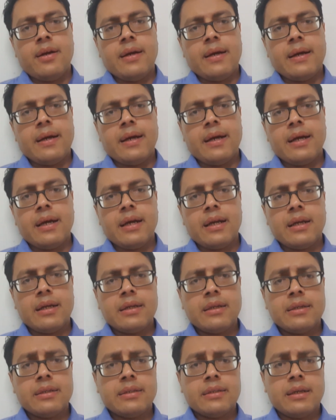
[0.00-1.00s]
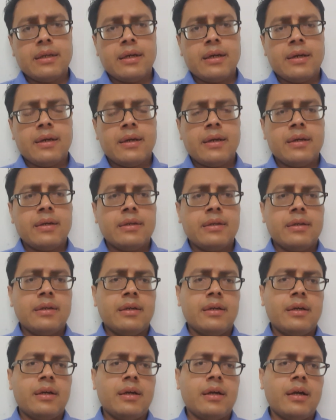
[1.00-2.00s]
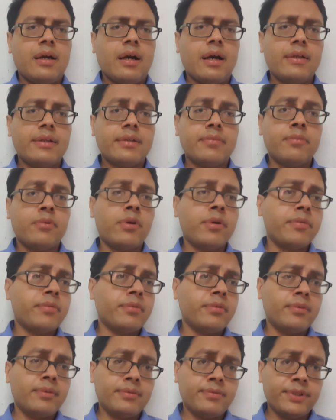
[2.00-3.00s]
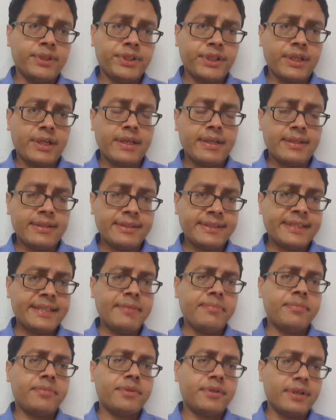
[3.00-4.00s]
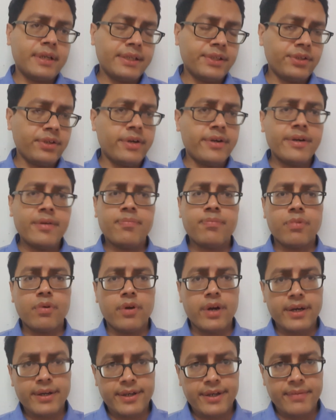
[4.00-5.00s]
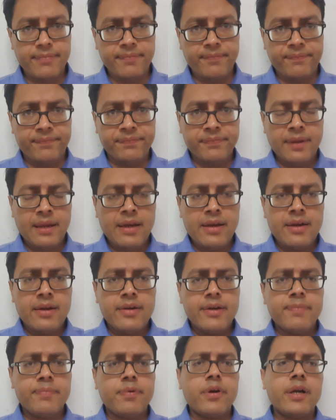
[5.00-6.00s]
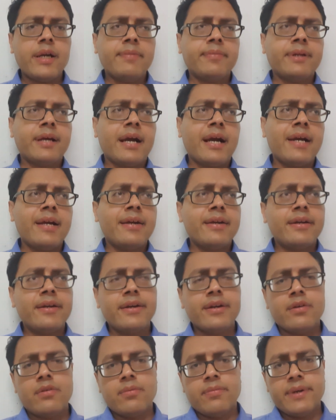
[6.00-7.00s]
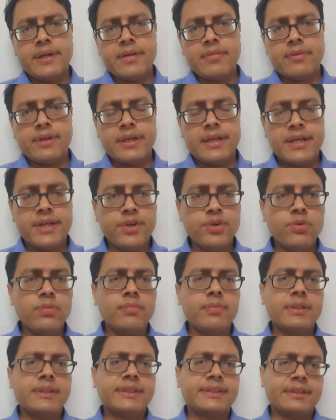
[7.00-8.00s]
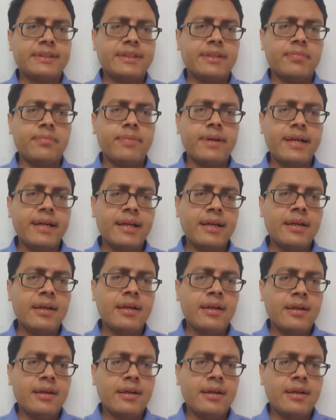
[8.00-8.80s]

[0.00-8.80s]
and the uh, other module which I skipped actually reproductive. Reproductive, the high area would be definitely tumors in the male,